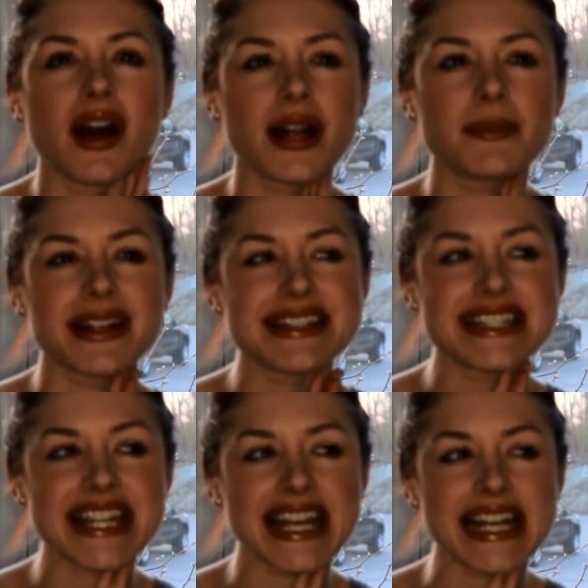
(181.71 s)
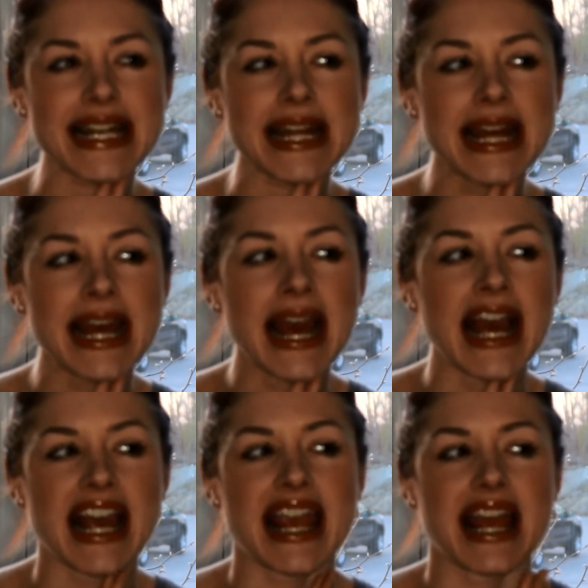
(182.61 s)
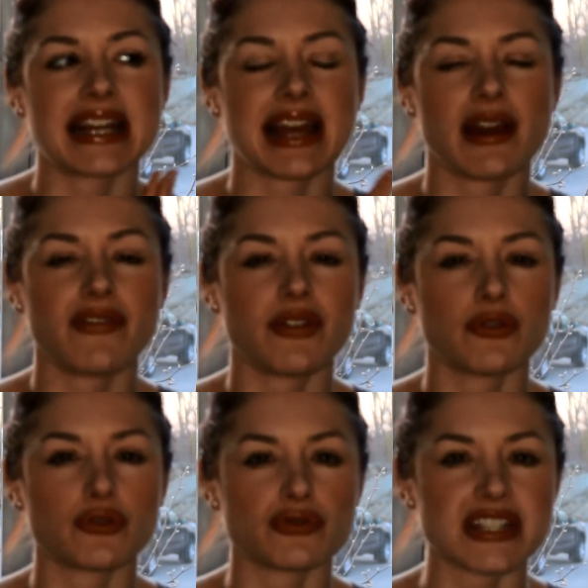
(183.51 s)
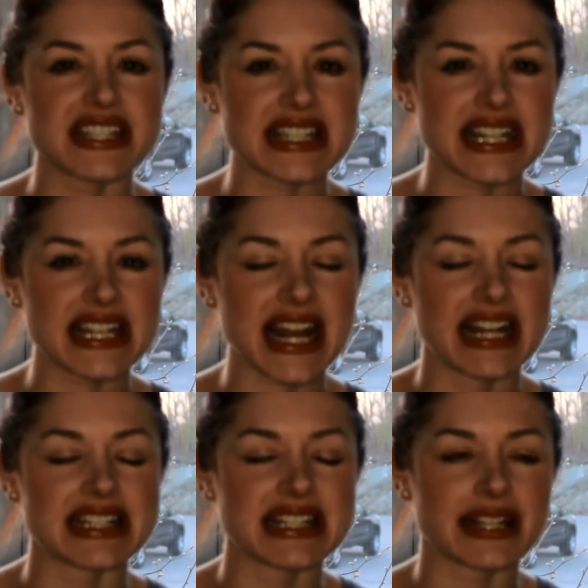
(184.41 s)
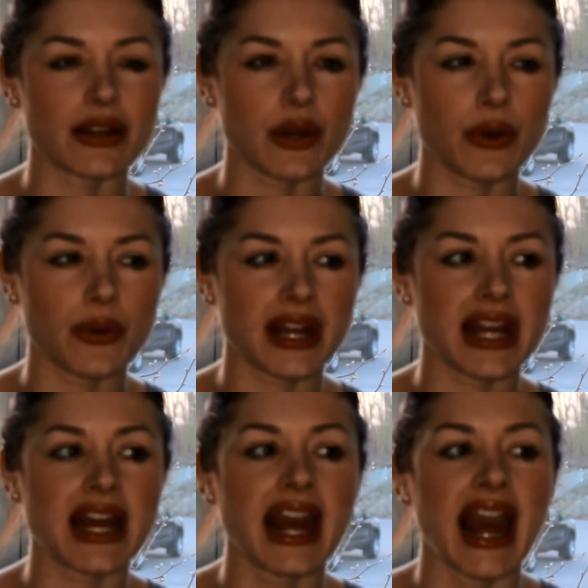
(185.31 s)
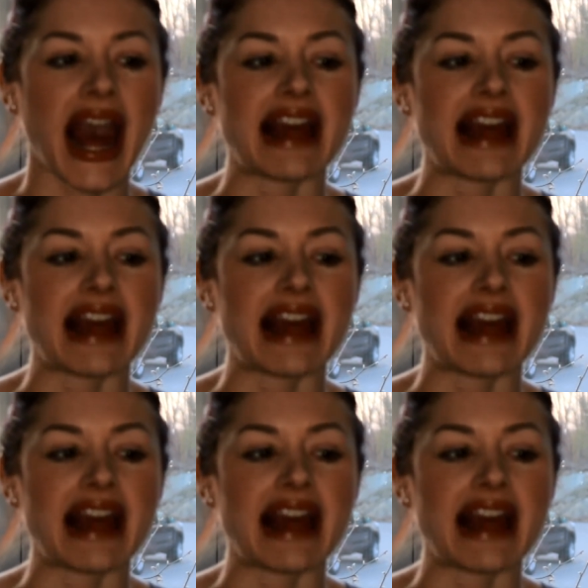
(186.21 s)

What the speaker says: on my skin and kind of felt greasy and silicone-y,